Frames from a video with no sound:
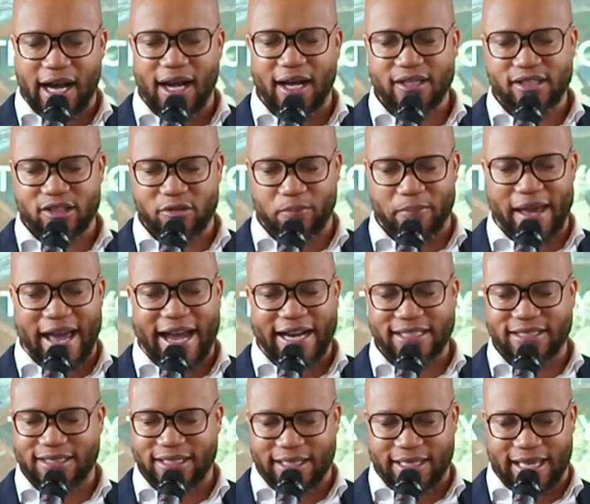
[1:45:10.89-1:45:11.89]
us
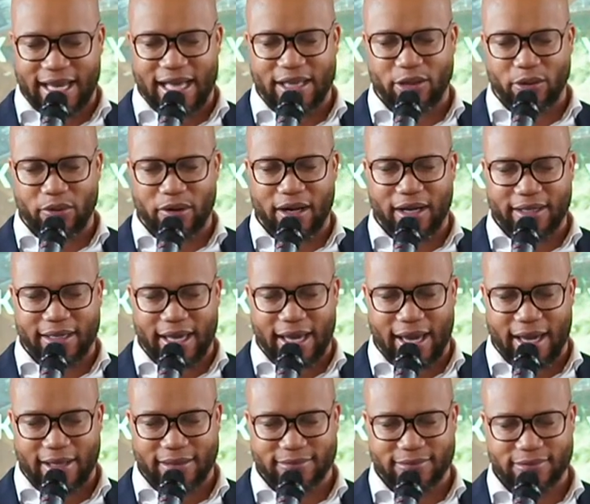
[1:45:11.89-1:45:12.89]
back together
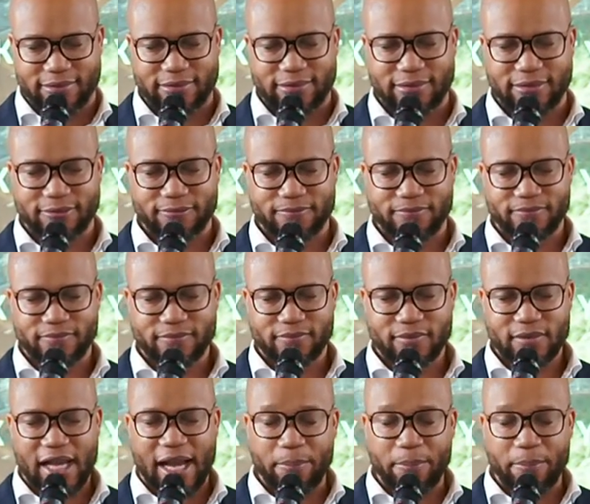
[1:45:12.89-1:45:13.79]
again.